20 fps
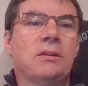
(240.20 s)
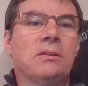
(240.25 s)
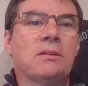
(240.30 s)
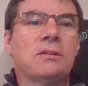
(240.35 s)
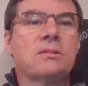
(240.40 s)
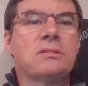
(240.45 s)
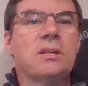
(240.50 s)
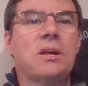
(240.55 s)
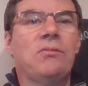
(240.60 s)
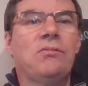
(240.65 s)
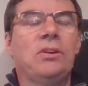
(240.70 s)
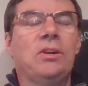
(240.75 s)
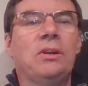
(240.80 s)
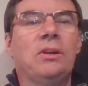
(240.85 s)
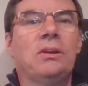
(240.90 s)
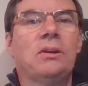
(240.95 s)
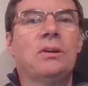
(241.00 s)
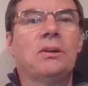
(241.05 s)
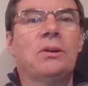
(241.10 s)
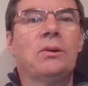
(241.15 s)
Seven,
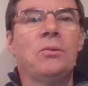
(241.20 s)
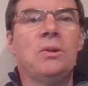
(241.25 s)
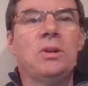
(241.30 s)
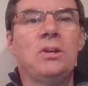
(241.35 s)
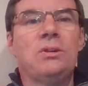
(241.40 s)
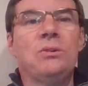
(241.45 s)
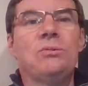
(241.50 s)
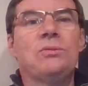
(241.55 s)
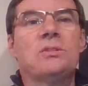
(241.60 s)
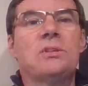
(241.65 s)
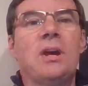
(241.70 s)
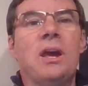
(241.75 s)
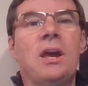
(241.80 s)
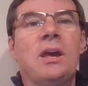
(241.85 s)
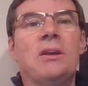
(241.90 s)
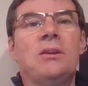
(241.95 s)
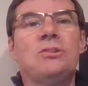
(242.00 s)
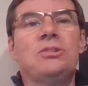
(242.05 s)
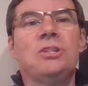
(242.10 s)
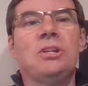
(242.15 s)
reduce
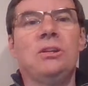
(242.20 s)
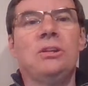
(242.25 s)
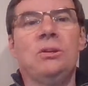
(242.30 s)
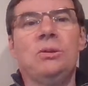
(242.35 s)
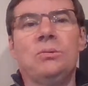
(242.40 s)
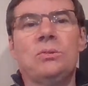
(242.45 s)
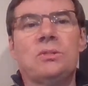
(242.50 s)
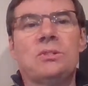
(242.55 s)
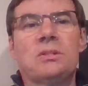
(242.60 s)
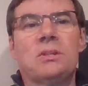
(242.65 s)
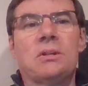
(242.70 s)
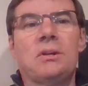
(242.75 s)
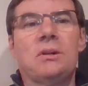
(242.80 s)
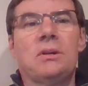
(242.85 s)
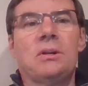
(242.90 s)
energy use.